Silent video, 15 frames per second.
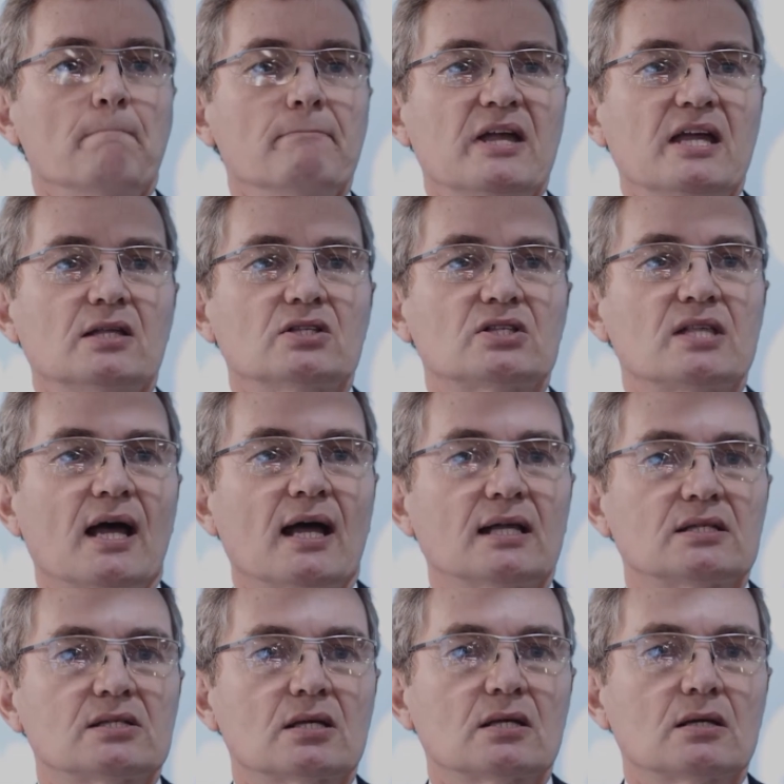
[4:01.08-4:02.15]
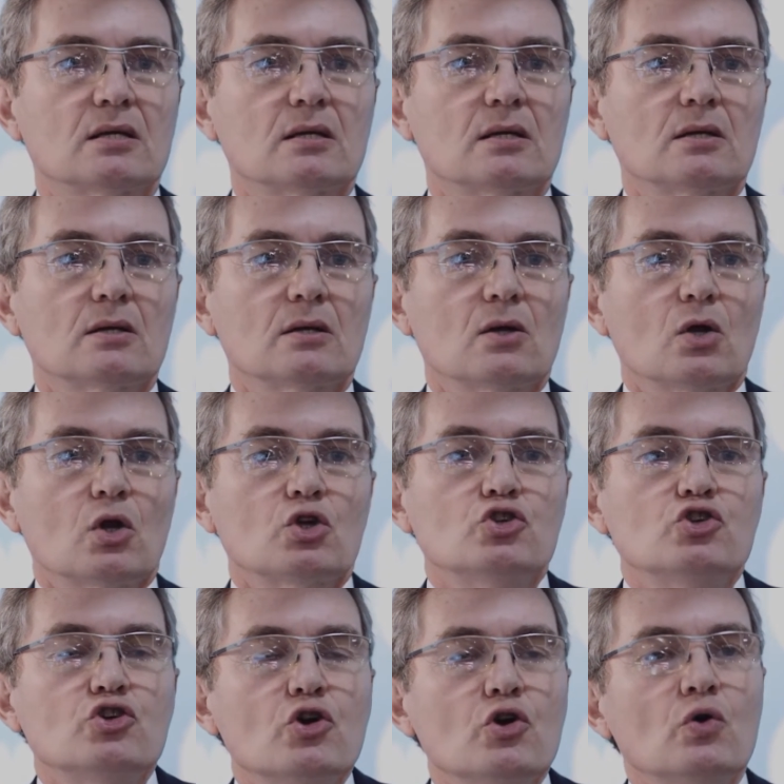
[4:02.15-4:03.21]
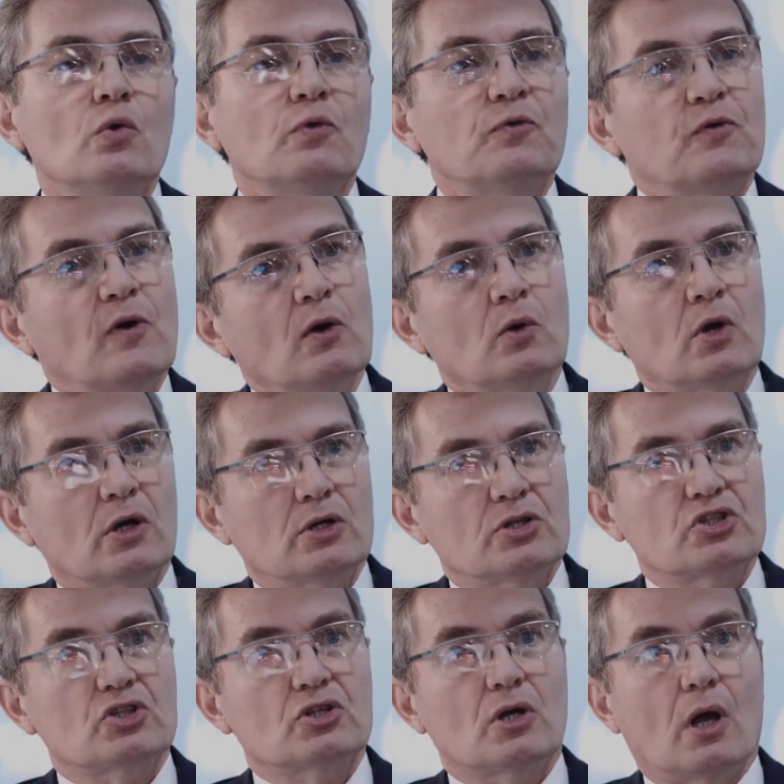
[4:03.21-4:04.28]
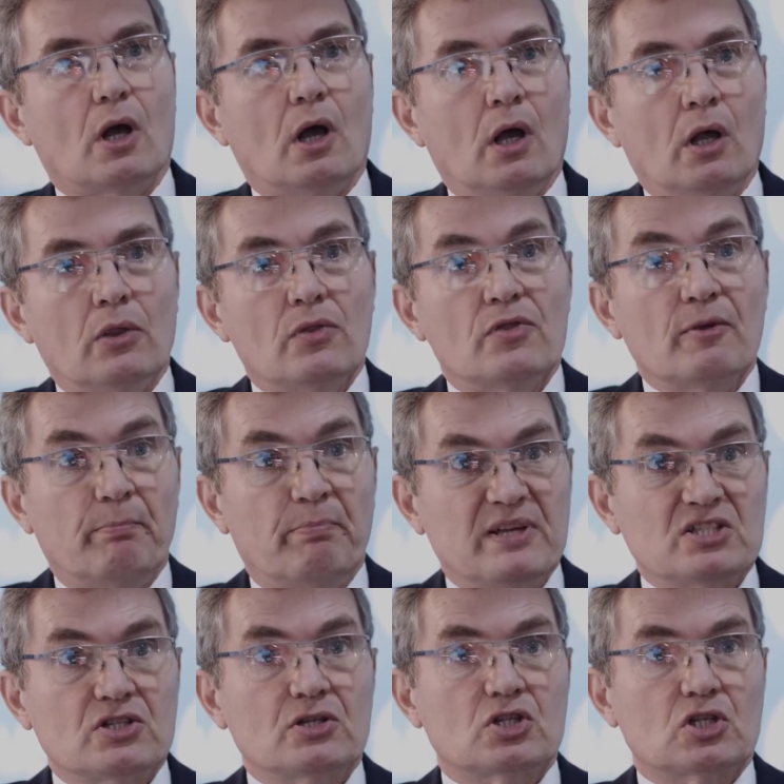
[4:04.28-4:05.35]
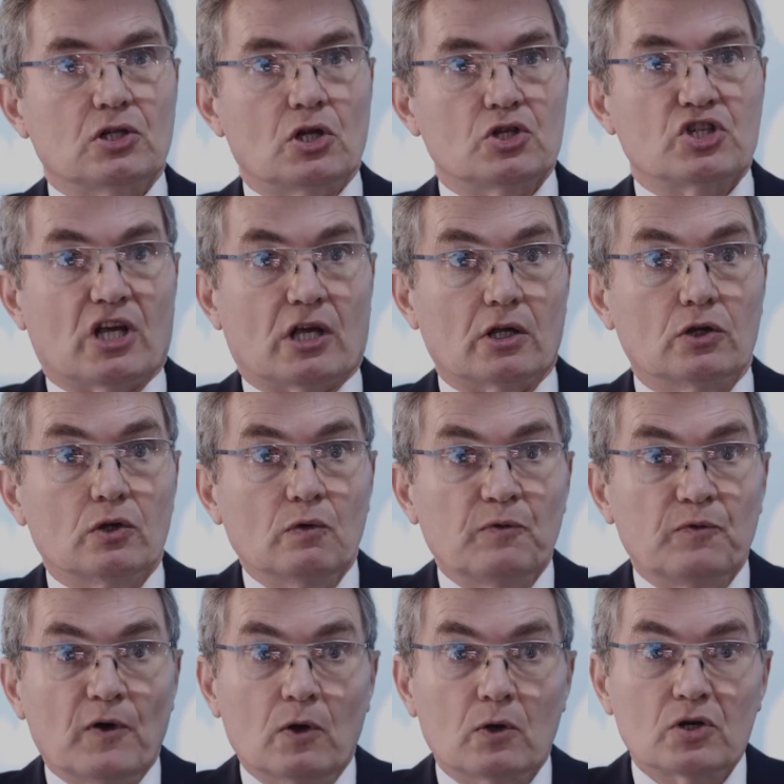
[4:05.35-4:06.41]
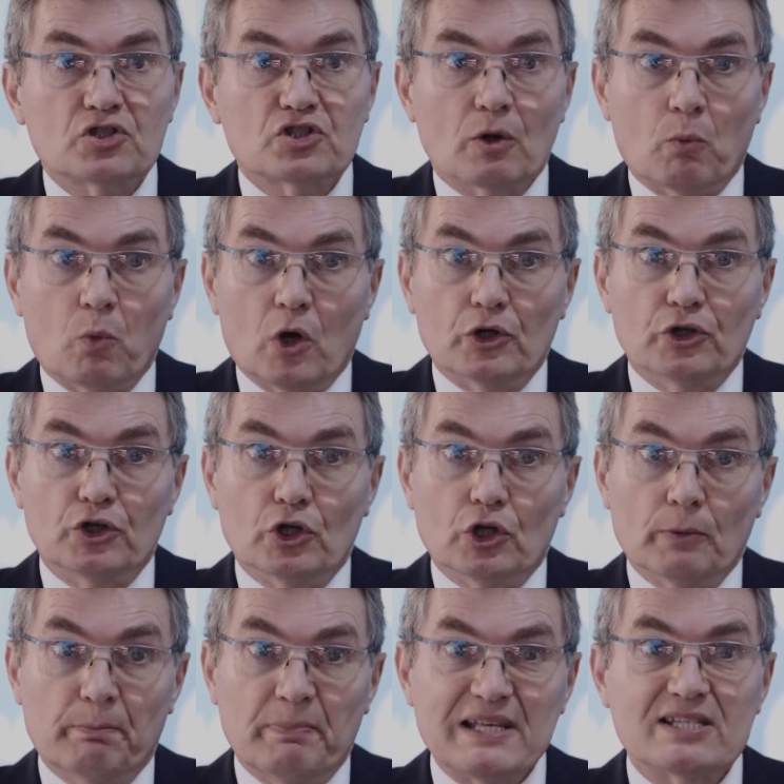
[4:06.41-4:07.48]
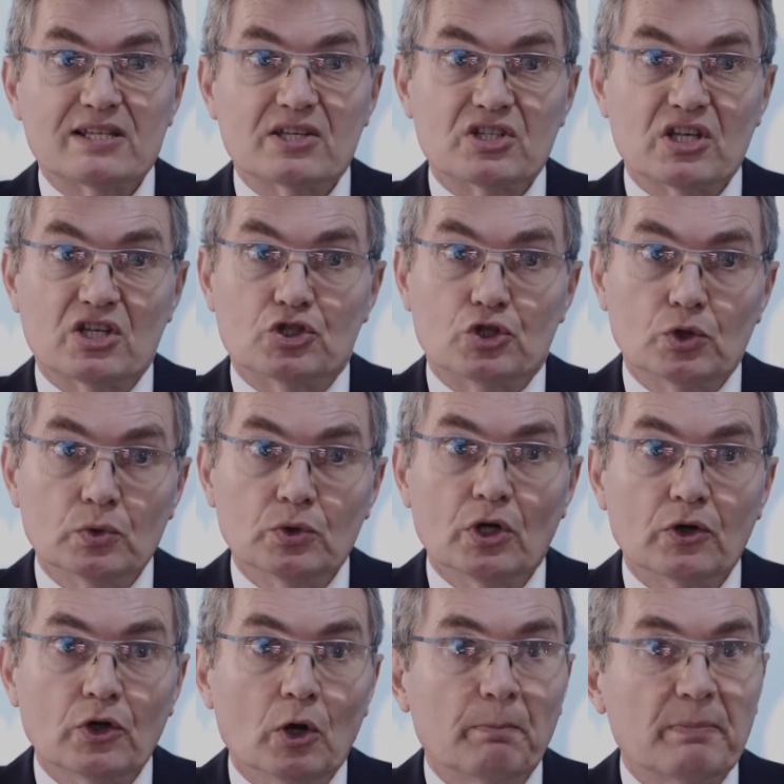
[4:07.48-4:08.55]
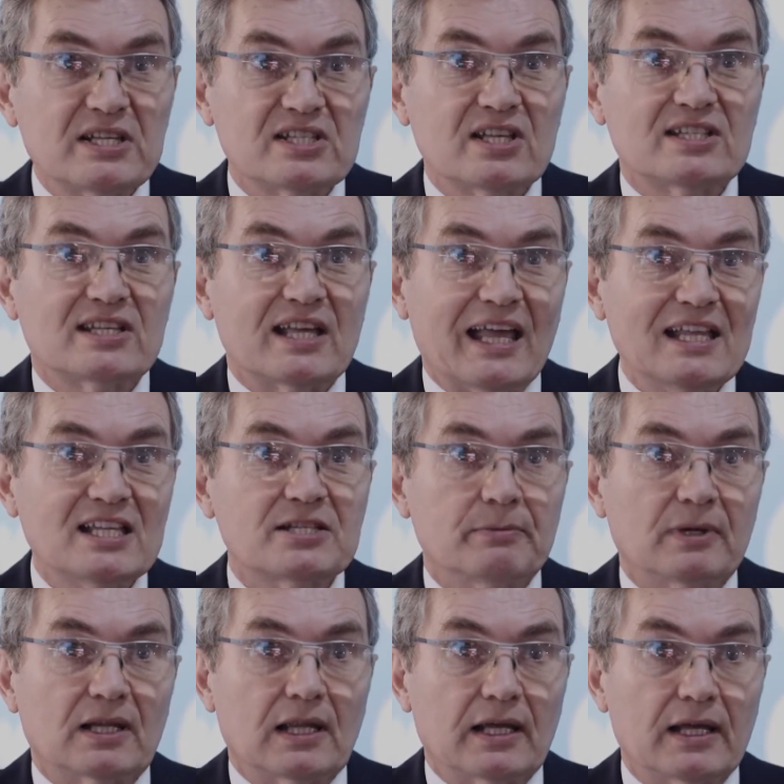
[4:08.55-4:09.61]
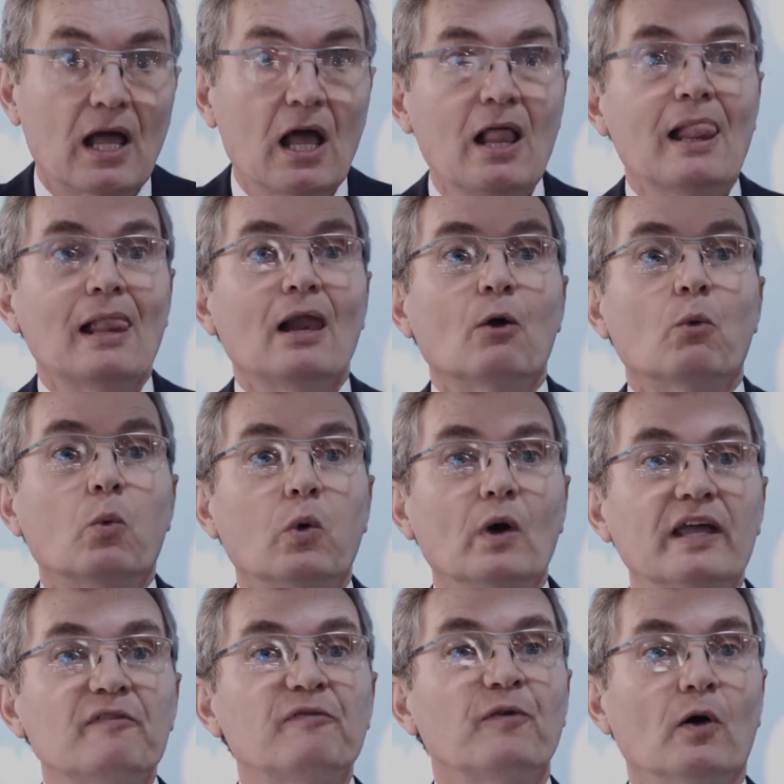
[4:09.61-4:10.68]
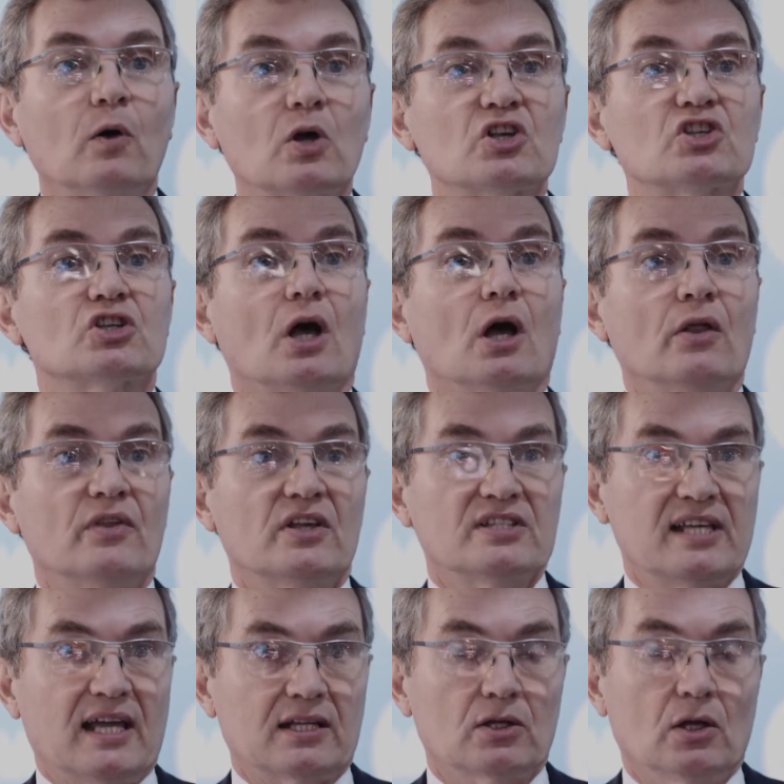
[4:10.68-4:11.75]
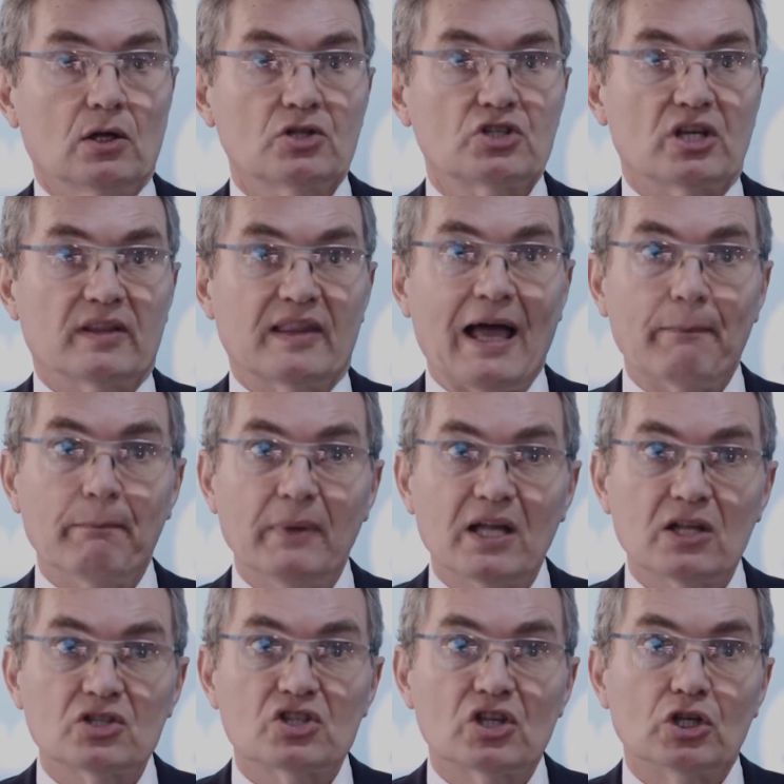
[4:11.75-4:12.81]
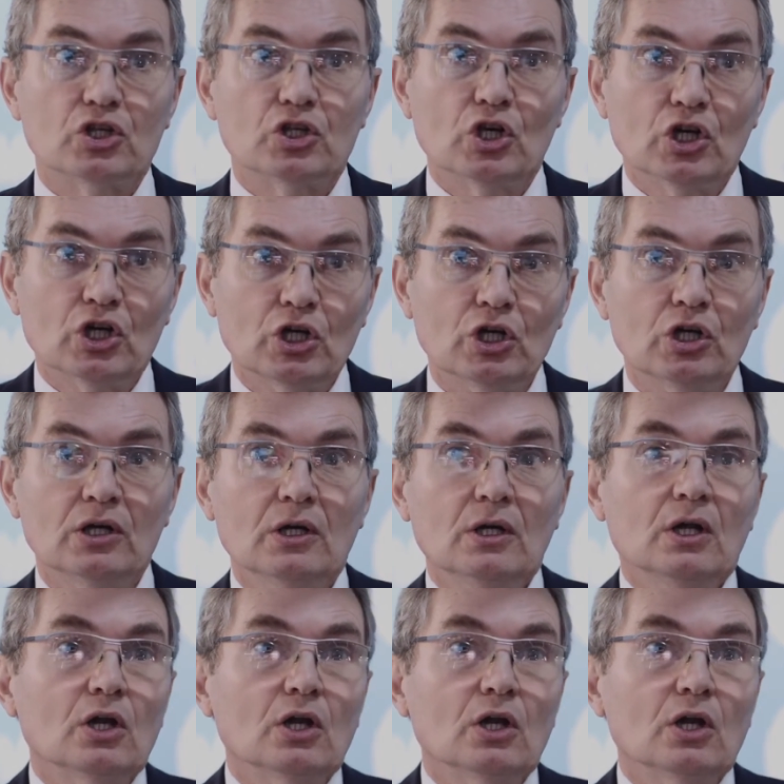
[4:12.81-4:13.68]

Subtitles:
means that you focus on the business logic. You focus on what your business is. You know your business intimately. We focus on the technology. That means that your